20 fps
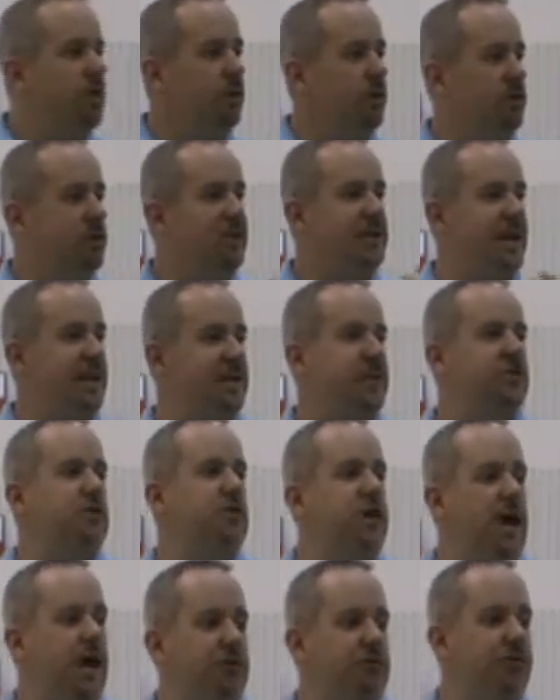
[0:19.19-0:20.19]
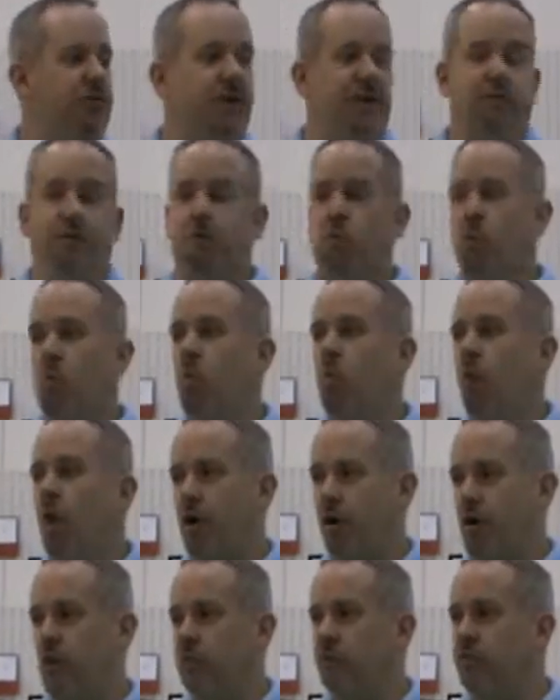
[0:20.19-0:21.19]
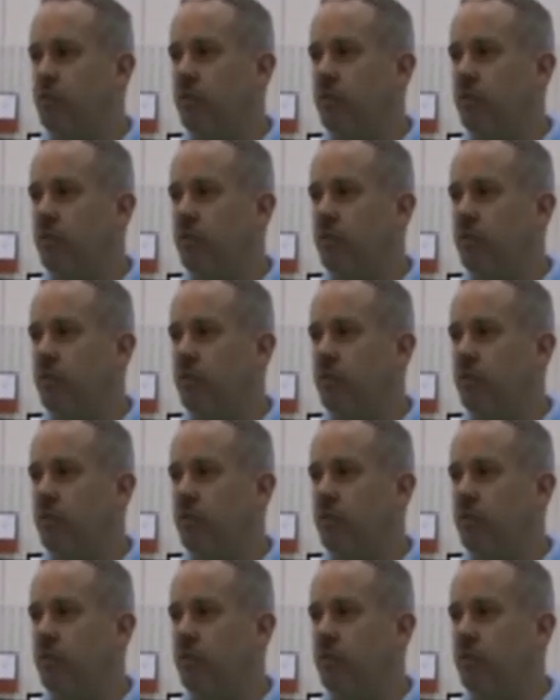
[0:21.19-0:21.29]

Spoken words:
It will attach to the hydrogen and form water.